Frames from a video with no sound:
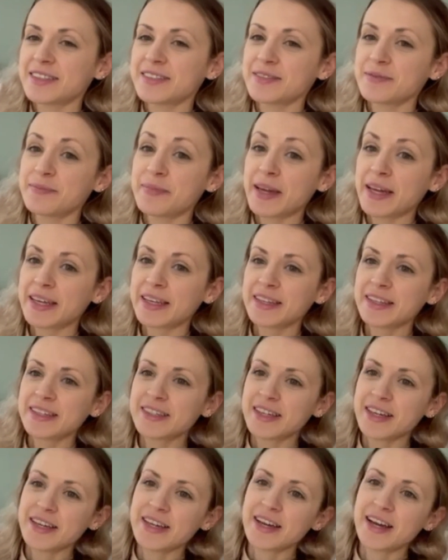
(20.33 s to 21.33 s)
back in the
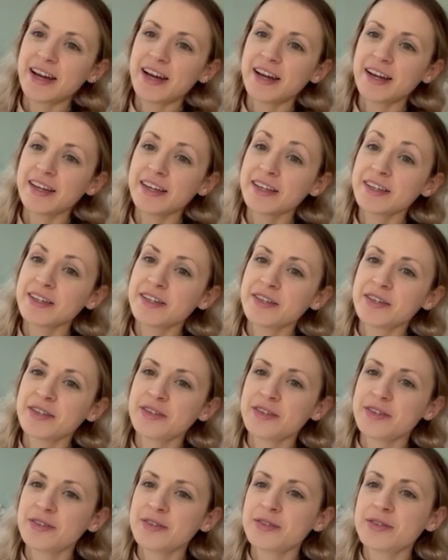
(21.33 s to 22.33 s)
day I
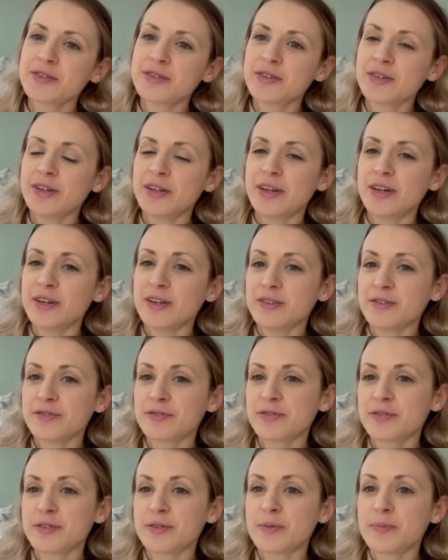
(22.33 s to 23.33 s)
used to love
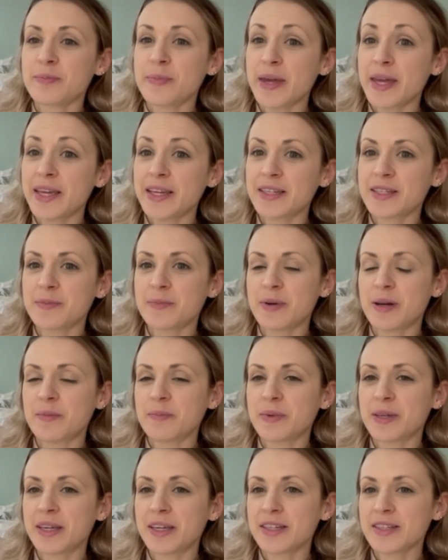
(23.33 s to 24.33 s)
baked
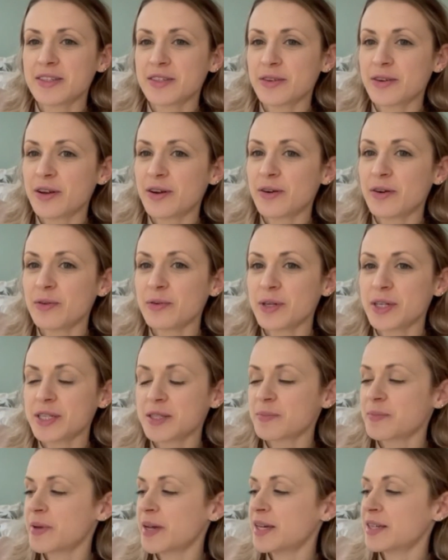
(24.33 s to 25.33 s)
pumpkin, so I
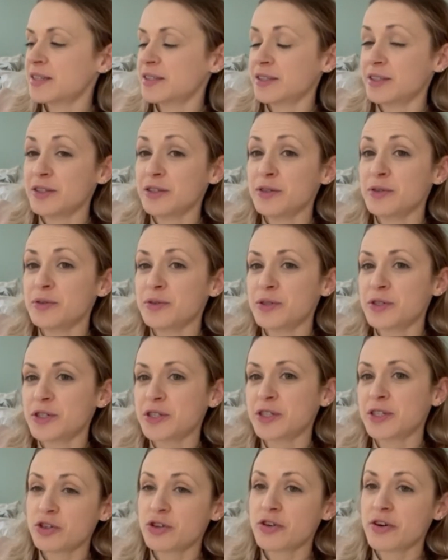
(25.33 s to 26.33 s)
always made a
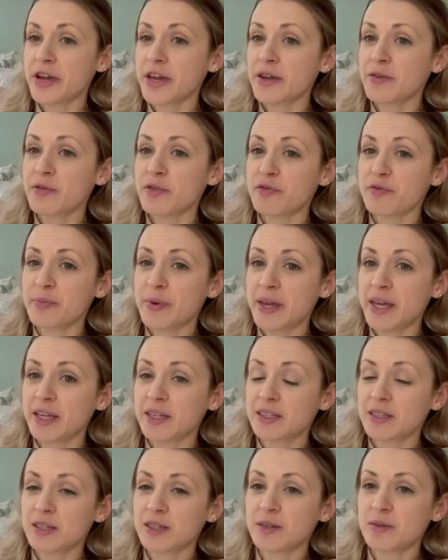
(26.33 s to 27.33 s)
huge tray with
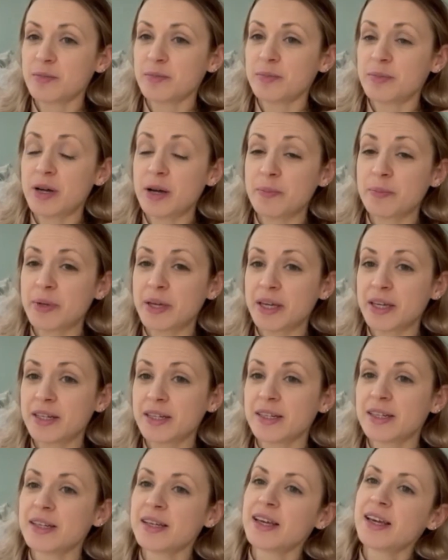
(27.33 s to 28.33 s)
baked
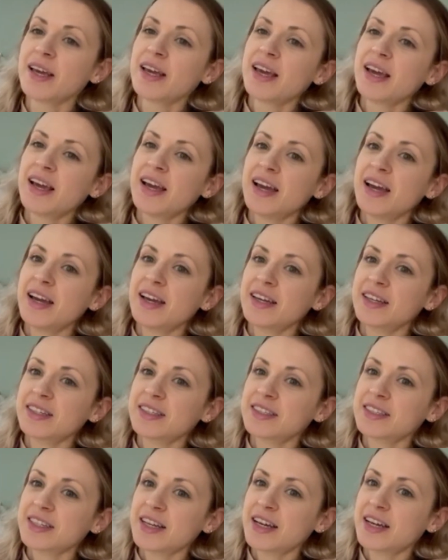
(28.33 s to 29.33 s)
pumpkin
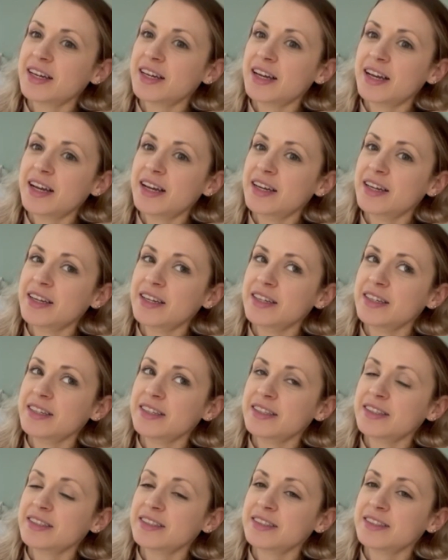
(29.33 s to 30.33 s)
and I